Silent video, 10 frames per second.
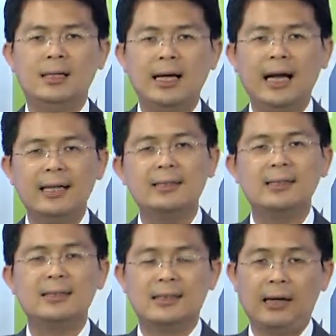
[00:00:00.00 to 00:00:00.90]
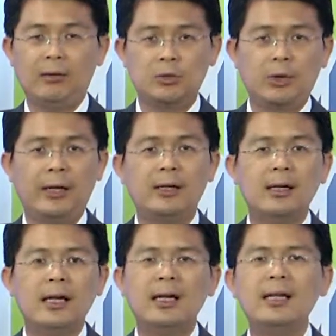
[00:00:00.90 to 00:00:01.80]
as sign of strength.
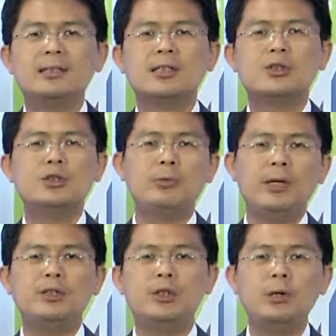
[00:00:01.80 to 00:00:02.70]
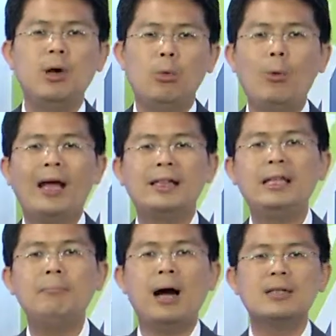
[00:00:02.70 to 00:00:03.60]
It is a situation where
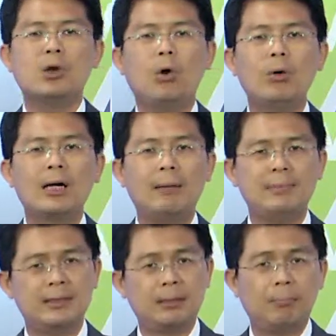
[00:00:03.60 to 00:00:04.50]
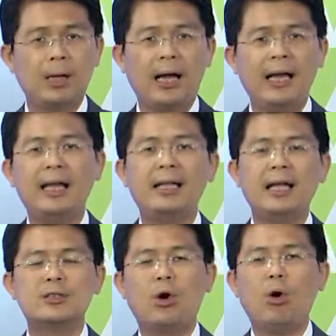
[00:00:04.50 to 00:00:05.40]
demand overcomes its supply and there
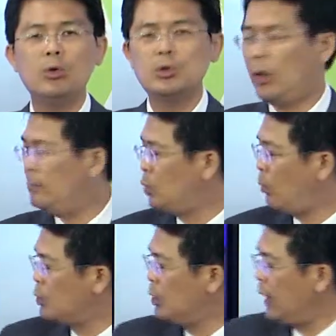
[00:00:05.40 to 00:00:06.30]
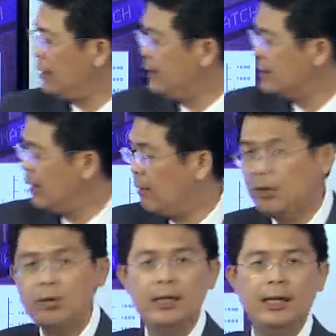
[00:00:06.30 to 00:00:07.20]
is also absorption at this
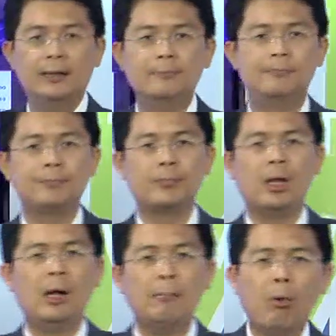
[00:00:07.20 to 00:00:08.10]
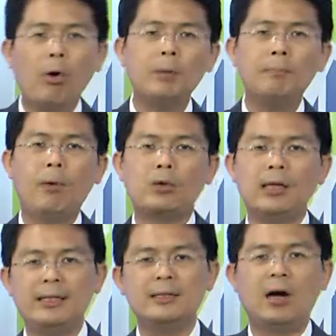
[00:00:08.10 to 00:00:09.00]
level here. More
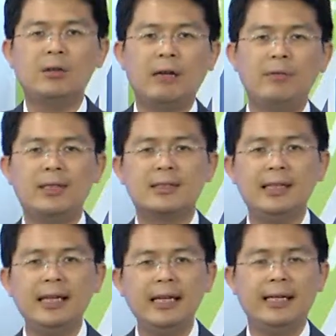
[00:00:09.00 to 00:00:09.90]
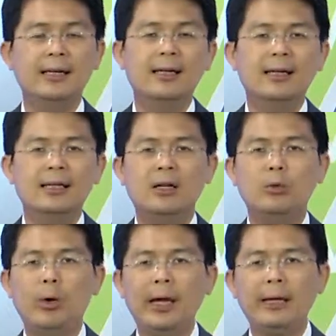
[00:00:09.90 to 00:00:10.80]
importantly is now that we are seeing the
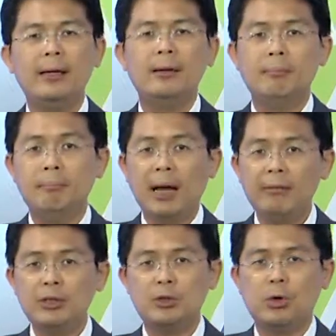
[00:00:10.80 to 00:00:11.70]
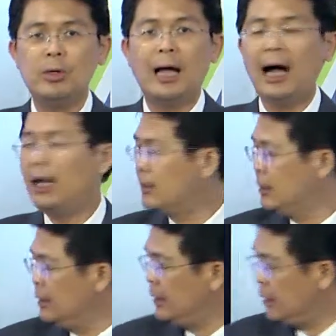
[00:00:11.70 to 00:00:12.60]
red bearish zone are
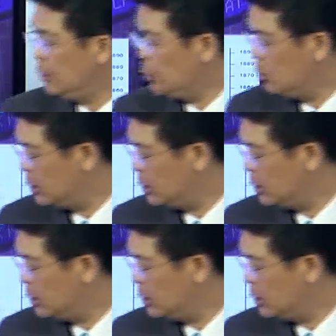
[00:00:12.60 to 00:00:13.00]
turning into